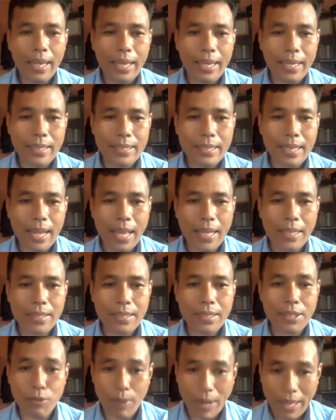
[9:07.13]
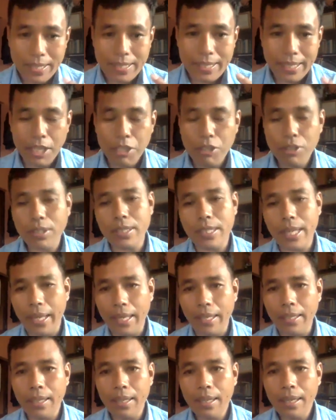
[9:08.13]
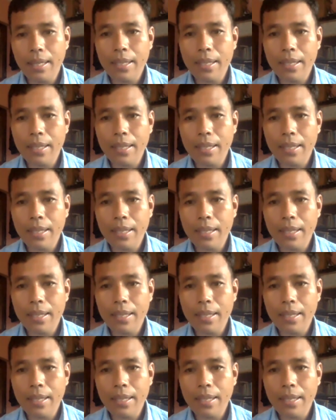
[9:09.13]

International Translation Day.